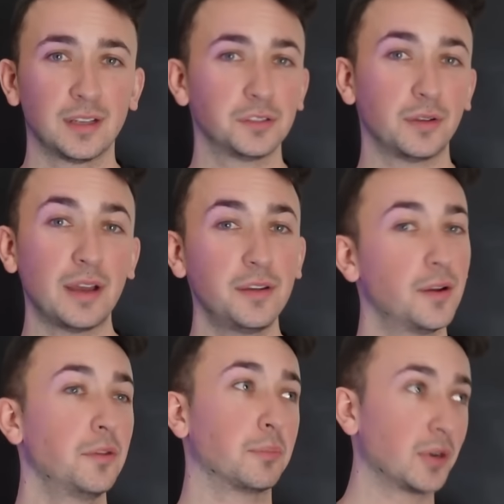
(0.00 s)
So now you
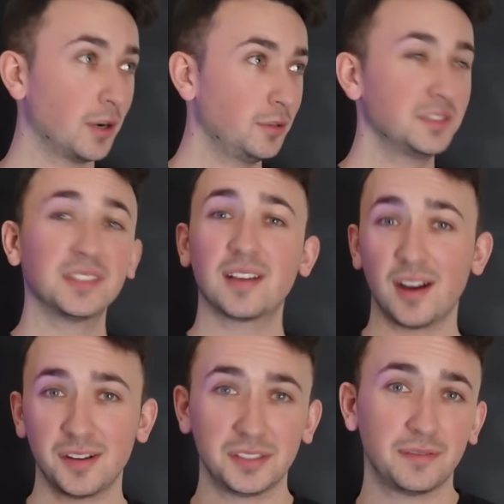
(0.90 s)
know the pros and the
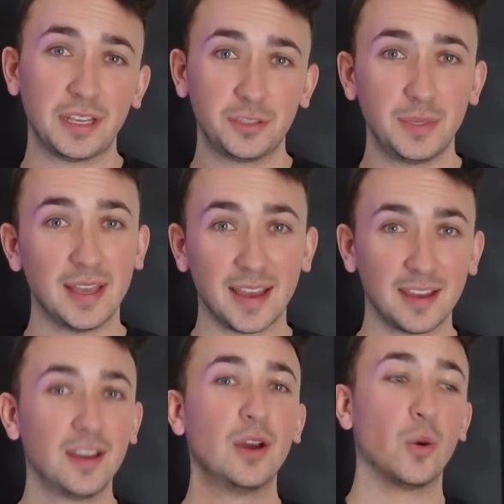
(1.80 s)
cons of
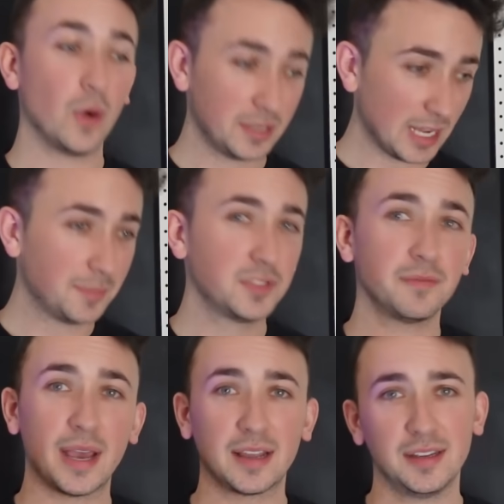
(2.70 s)
HPA, what types
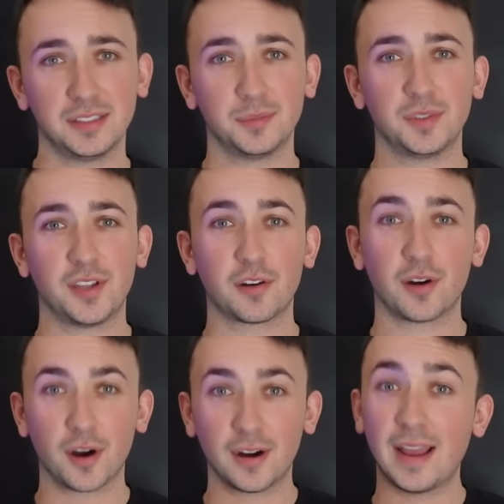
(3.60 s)
of mechanisms
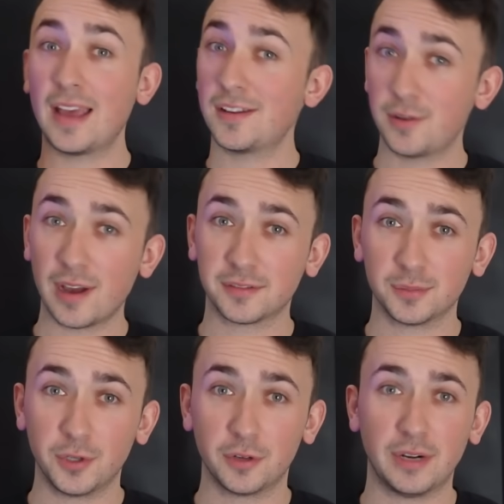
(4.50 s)
there are, and you have
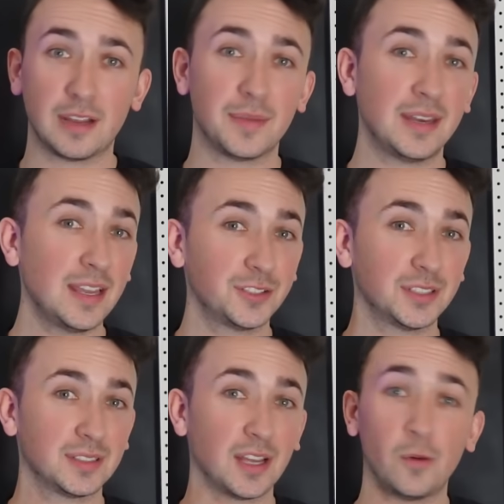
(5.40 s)
some good
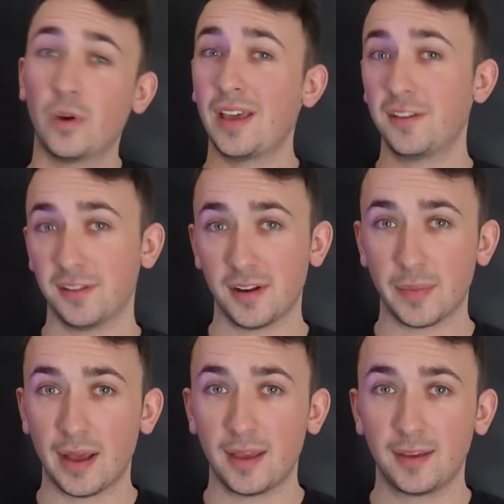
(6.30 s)
recommendations on what engine to buy.